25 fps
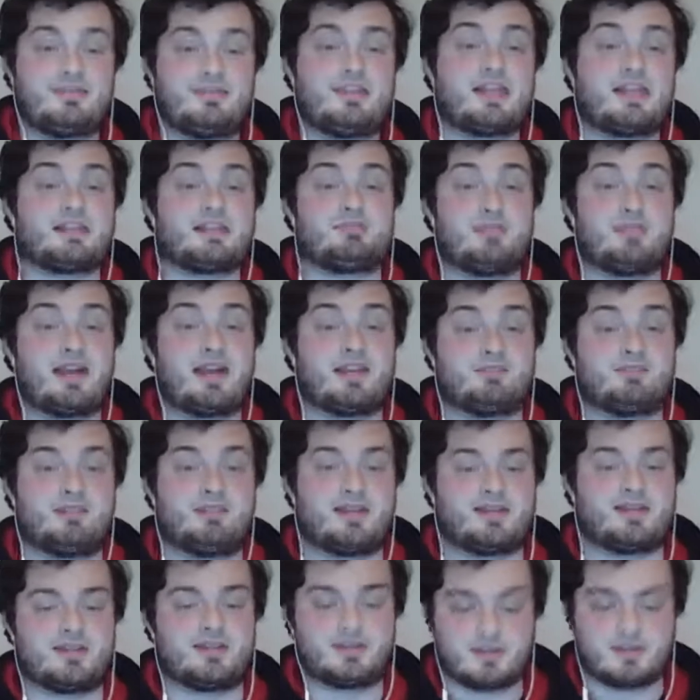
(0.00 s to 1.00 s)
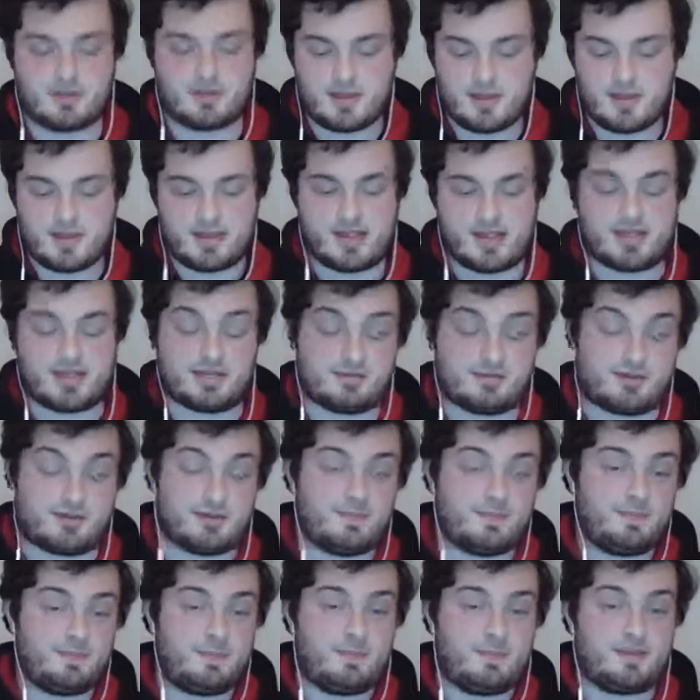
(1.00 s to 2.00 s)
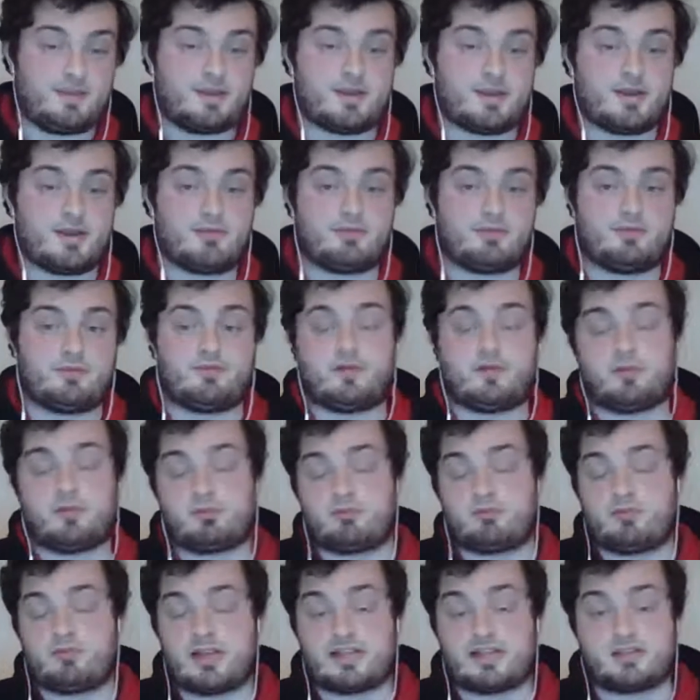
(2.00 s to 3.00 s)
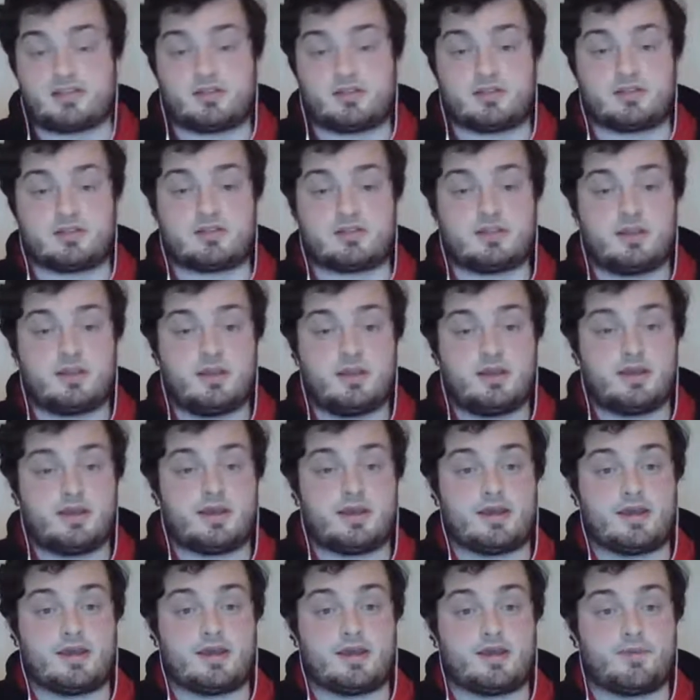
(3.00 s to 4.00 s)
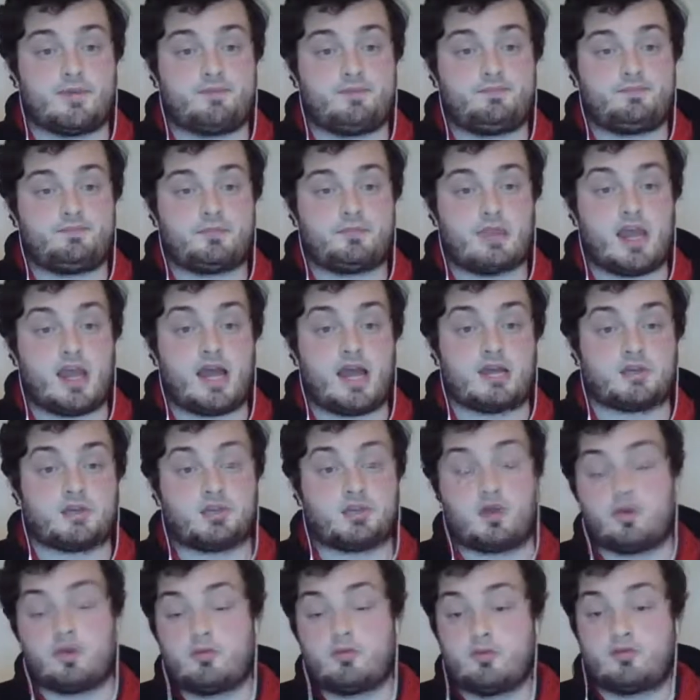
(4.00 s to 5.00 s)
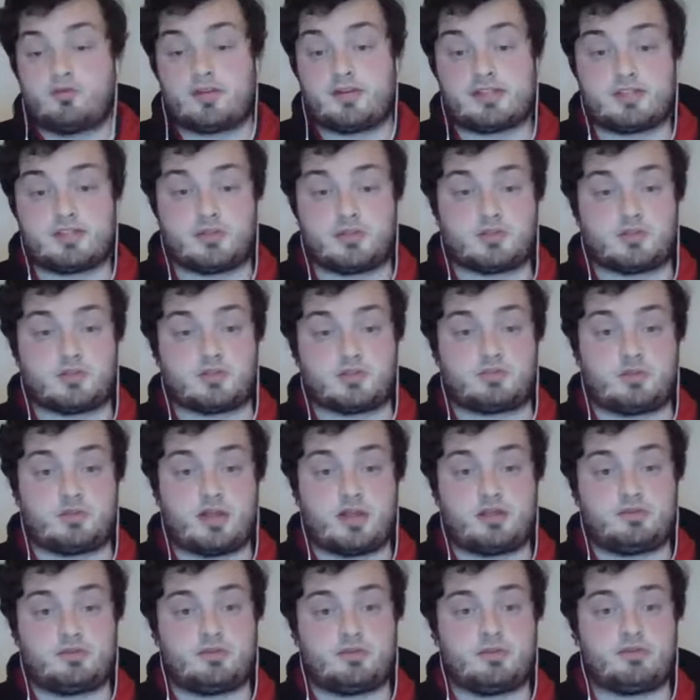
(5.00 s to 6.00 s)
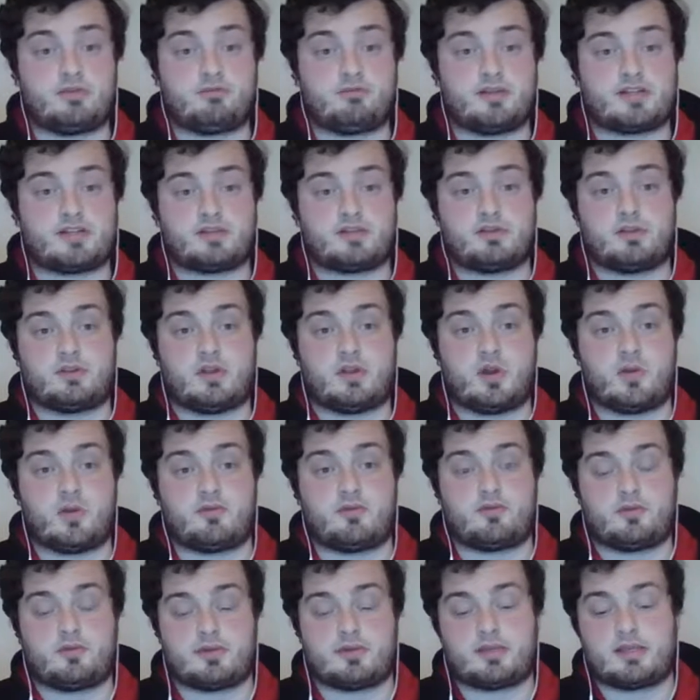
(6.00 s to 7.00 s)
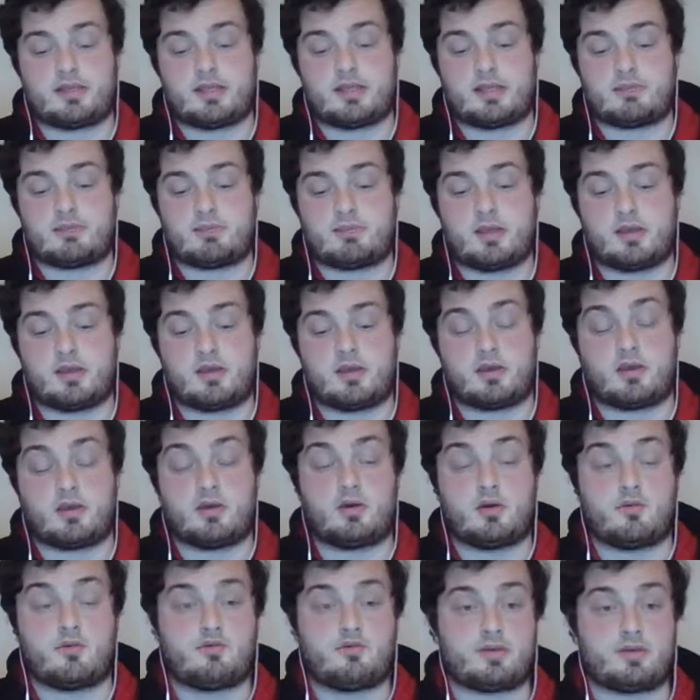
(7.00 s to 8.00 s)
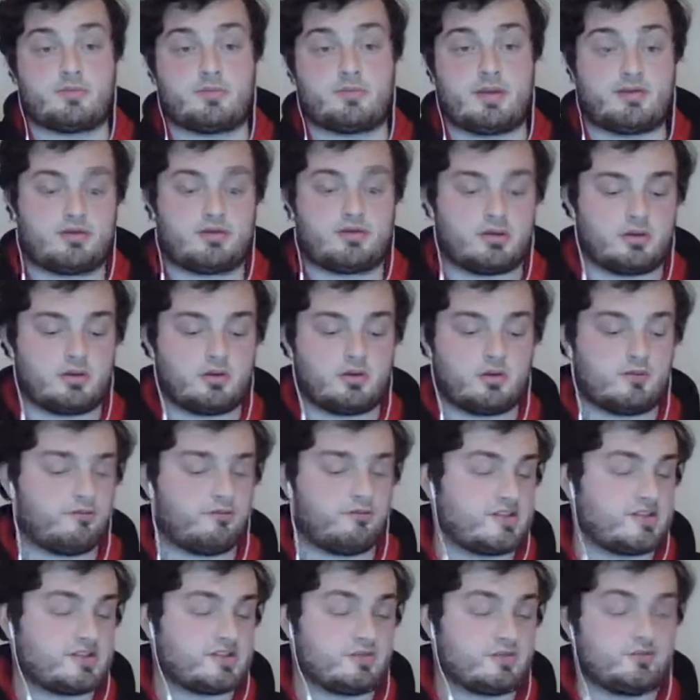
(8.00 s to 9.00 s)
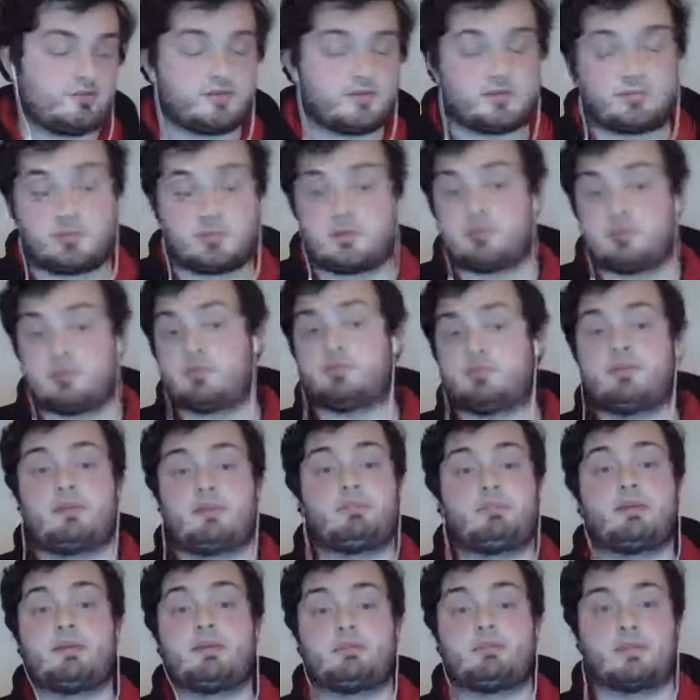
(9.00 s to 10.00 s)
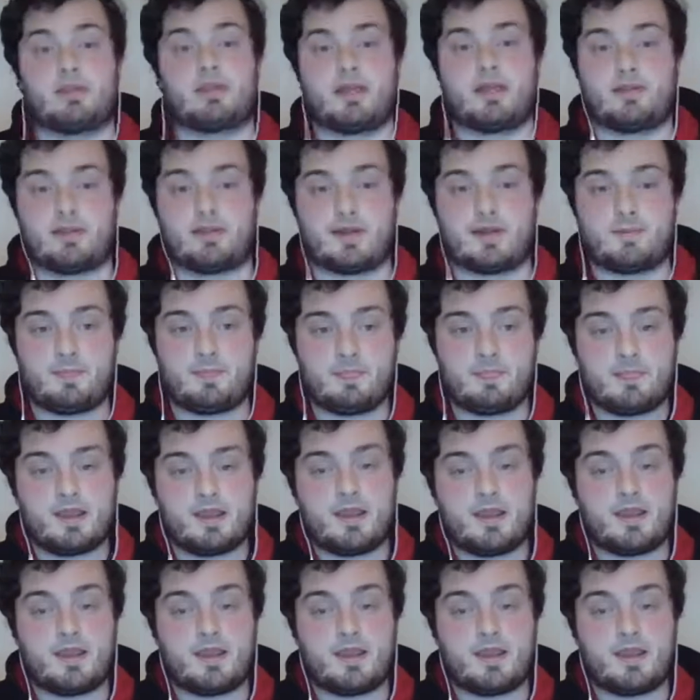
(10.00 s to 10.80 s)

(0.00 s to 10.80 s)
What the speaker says: That's my opinion. Anyway, with former wrestlers, and current wrestlers as well that wrestle over in America or wrestle for WWE, people like that.